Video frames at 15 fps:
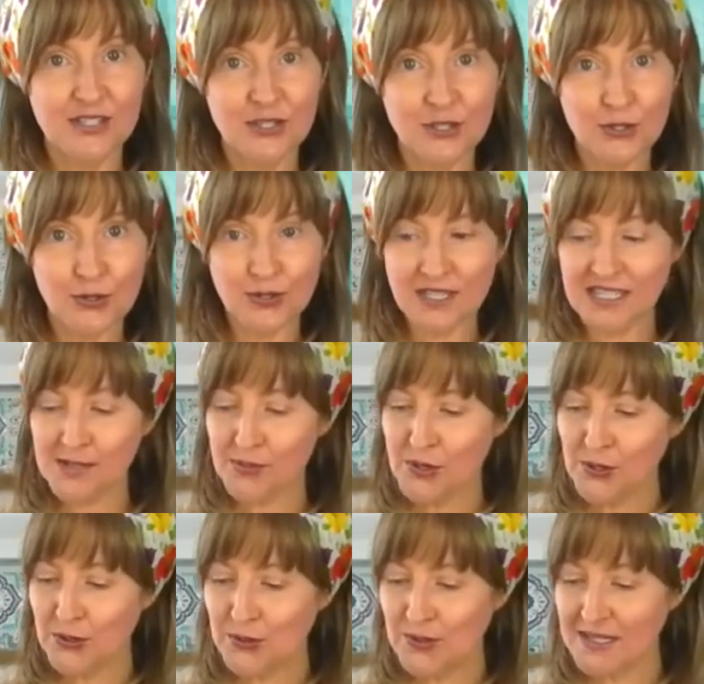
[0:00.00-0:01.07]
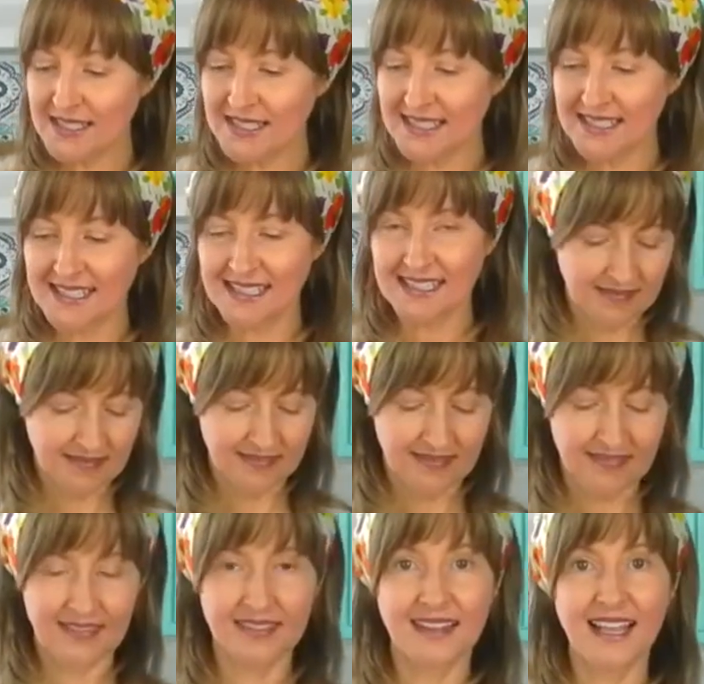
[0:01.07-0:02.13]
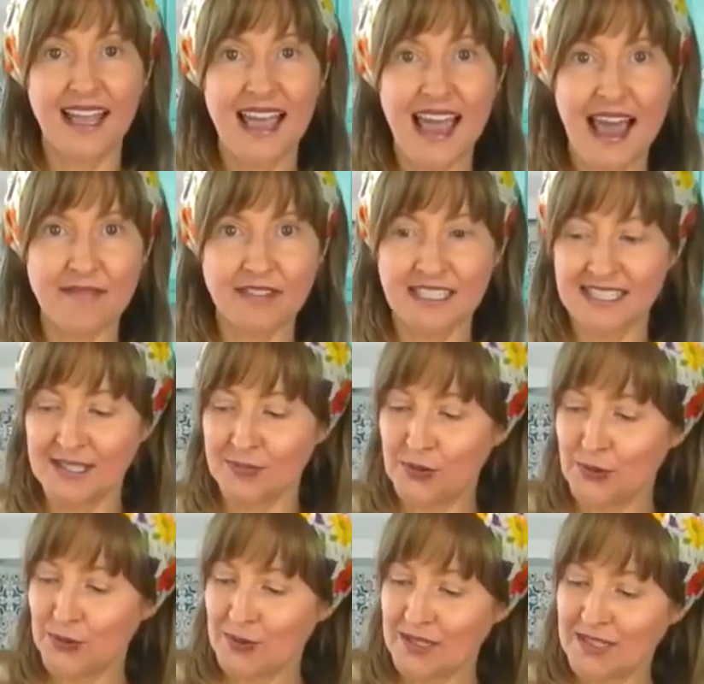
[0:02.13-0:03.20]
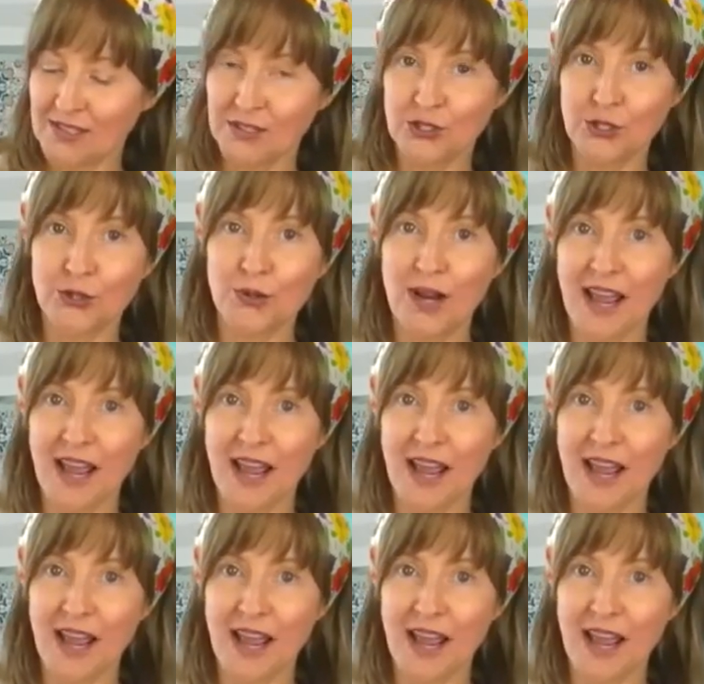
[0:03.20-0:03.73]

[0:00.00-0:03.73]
Two teaspoons, half a teaspoon, two and a